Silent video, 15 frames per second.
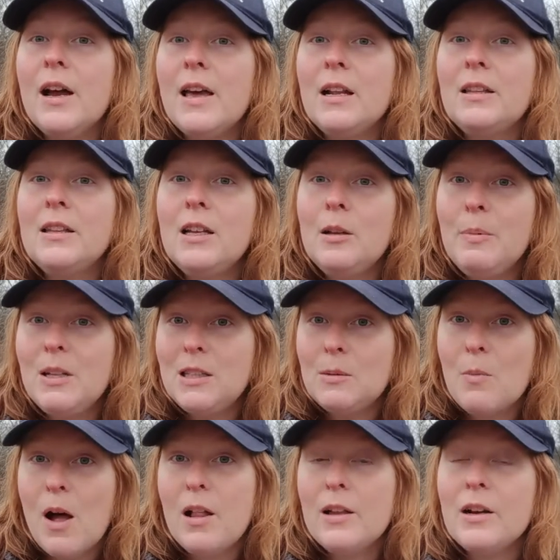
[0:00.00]
and a little bit
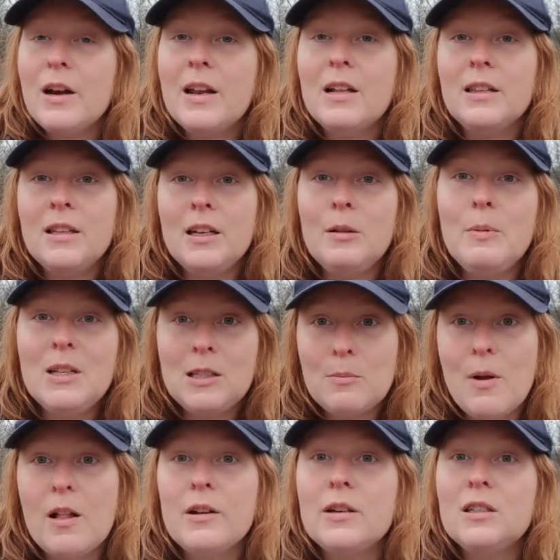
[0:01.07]
smaller and a little bit
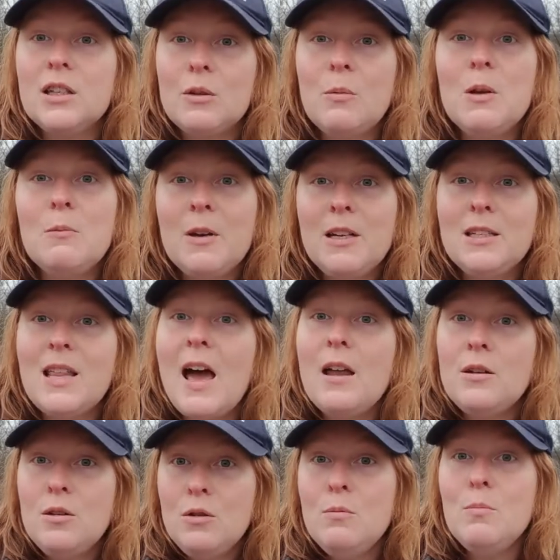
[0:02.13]
smaller until we reach that
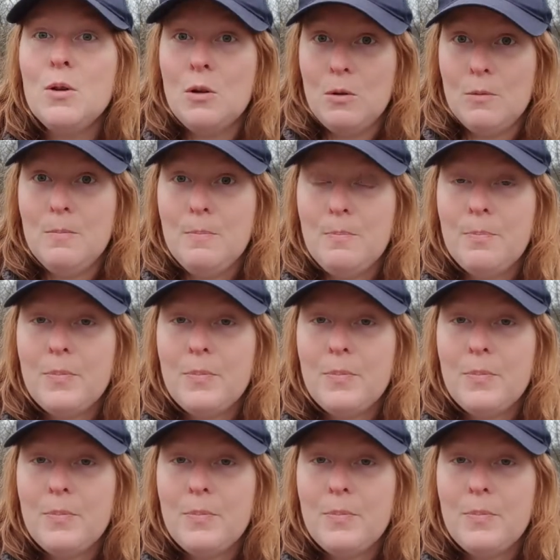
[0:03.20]
new moon.